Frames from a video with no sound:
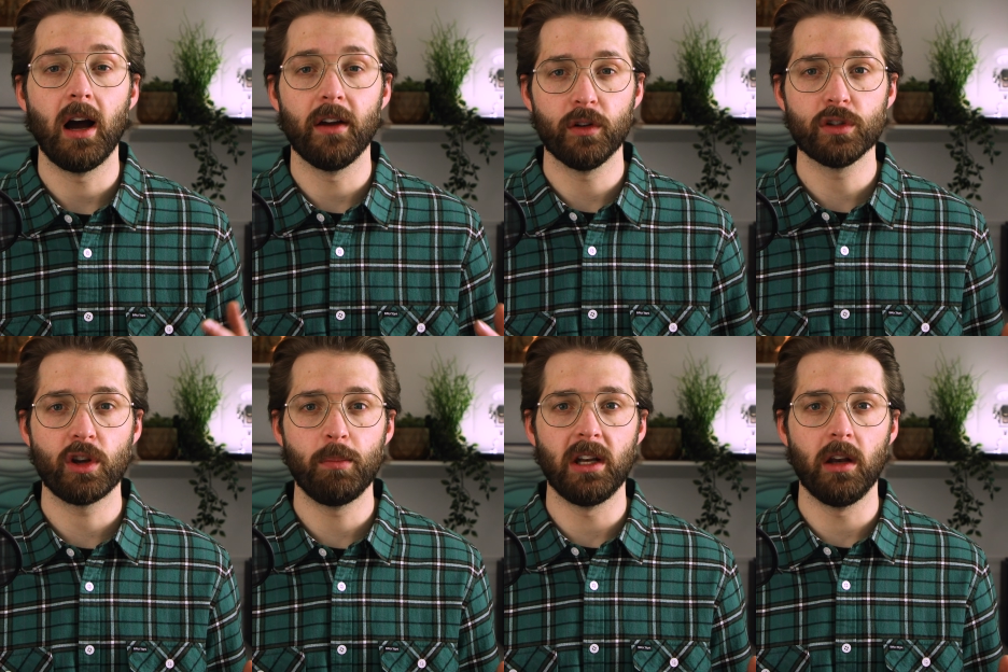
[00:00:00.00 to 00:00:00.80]
I've also
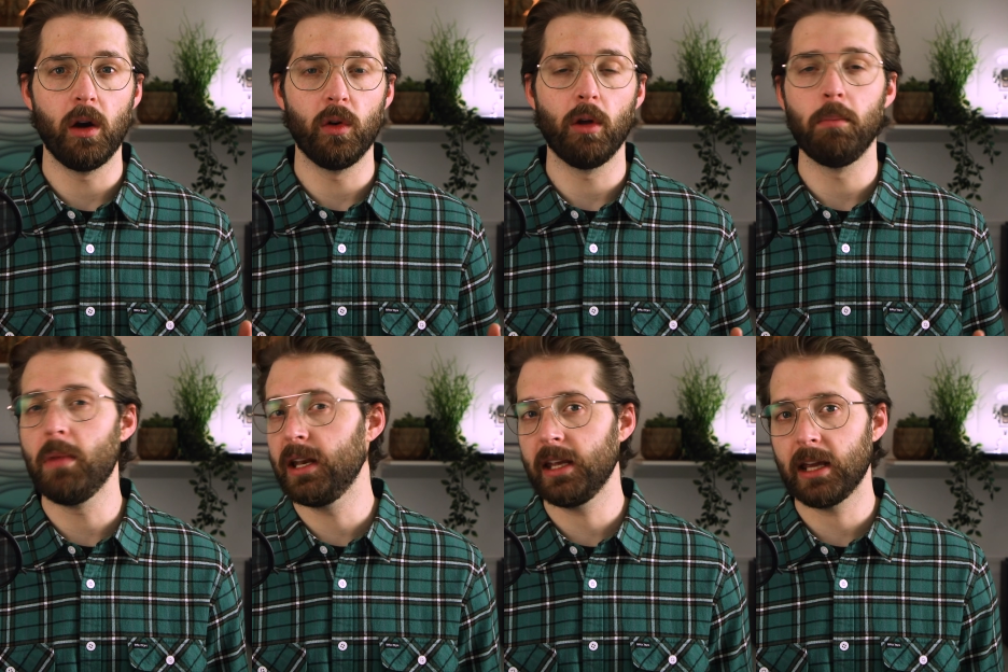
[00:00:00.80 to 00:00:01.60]
been known on
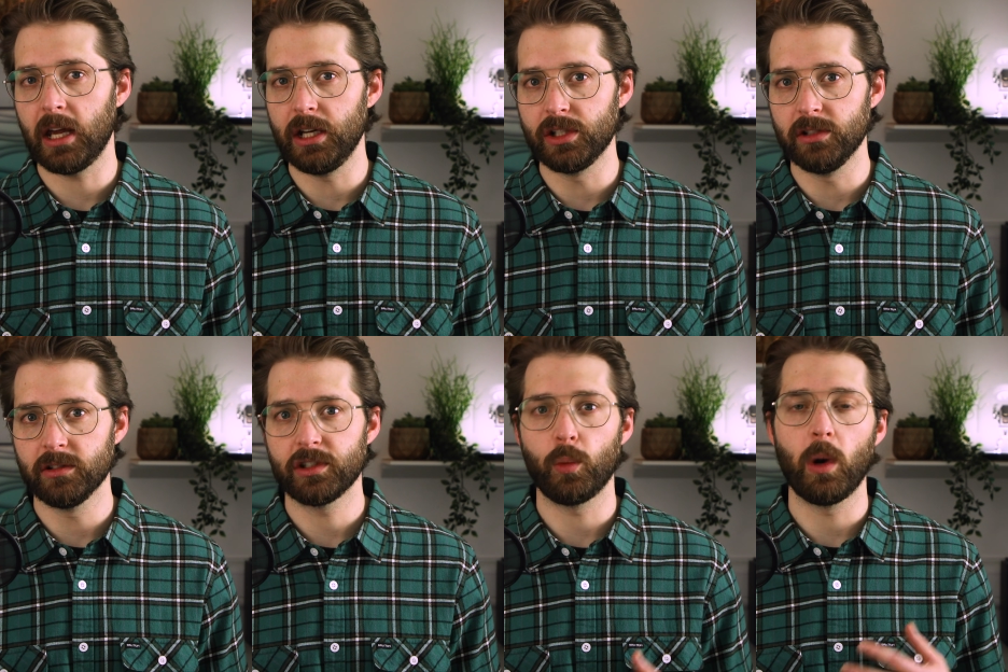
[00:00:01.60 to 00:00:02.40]
many
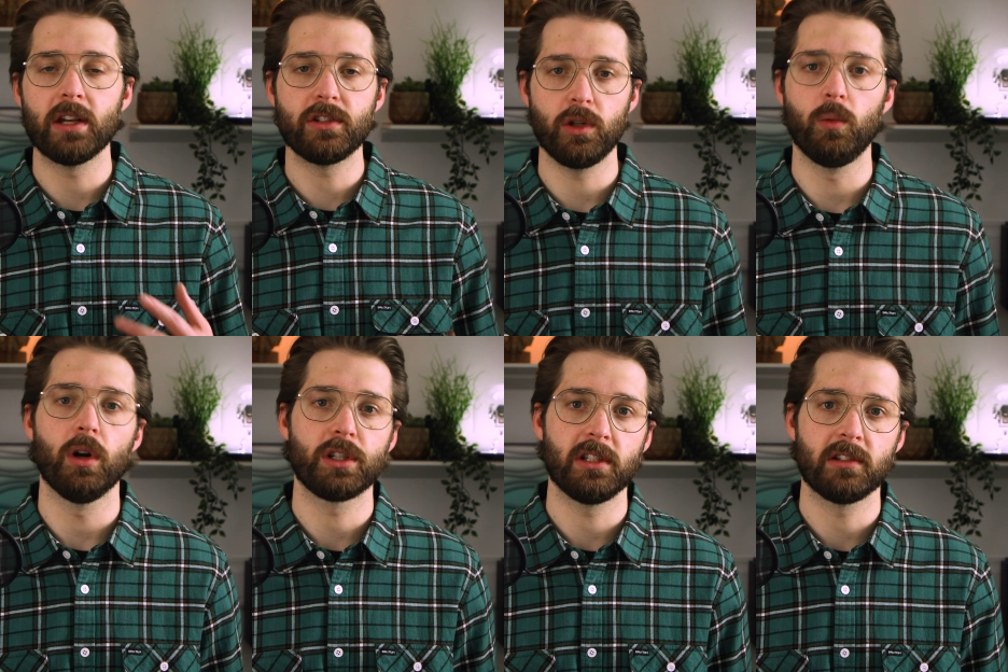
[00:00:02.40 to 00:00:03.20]
occasions to wear two
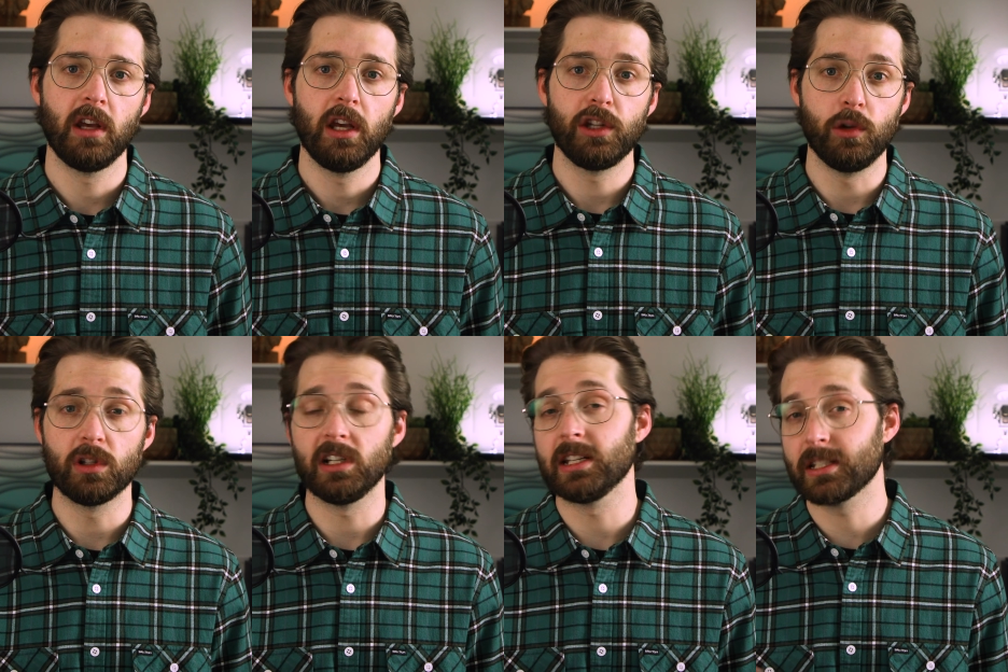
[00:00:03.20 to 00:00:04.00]
watches,
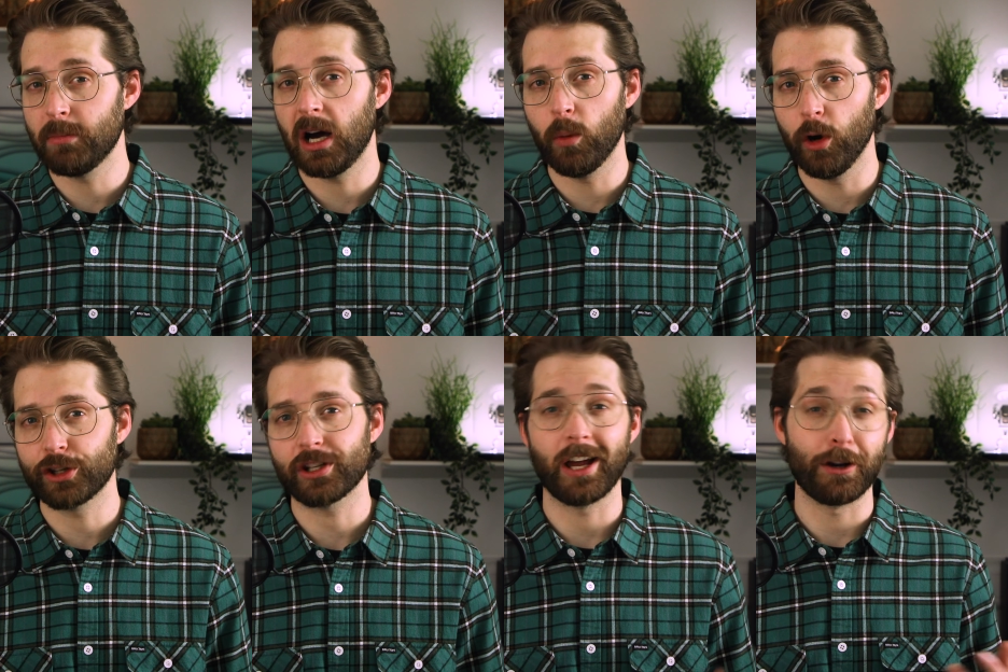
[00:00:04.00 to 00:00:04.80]
usually a
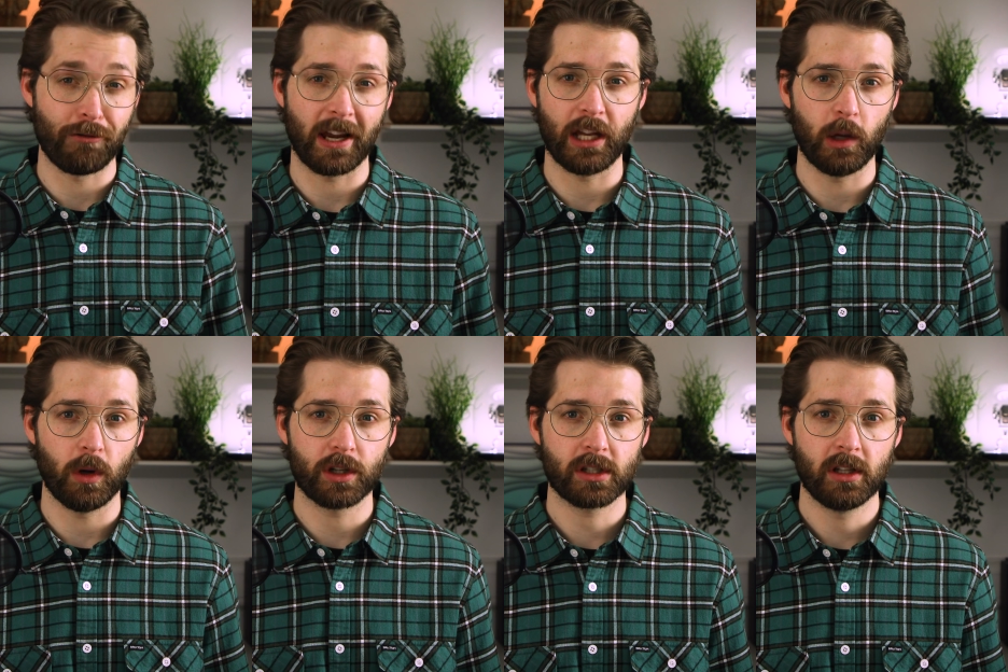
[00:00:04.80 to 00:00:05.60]
smartwatch and a regular
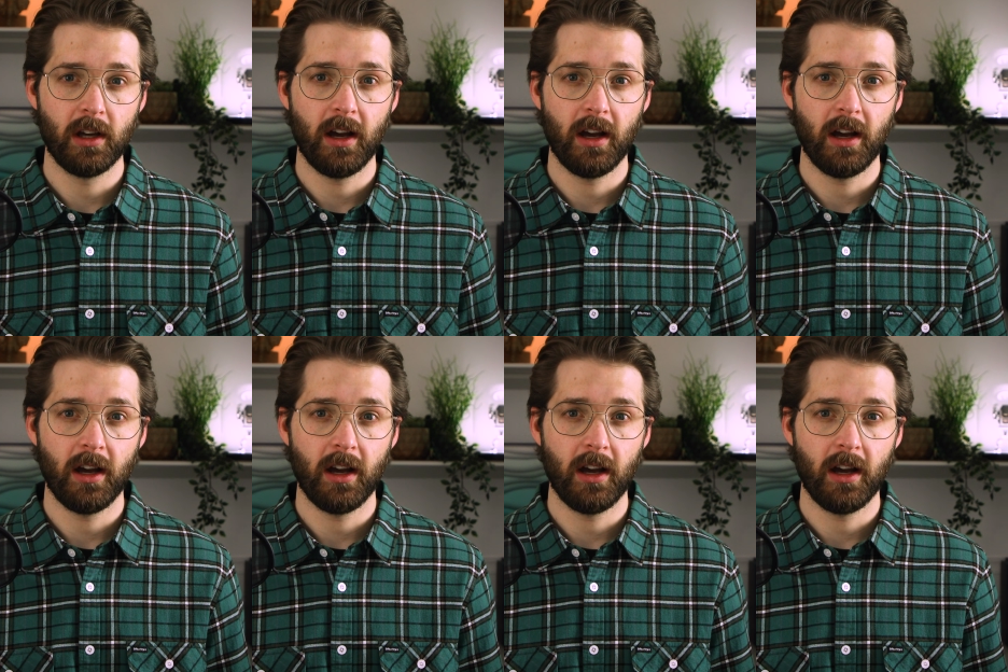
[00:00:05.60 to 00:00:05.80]
watch.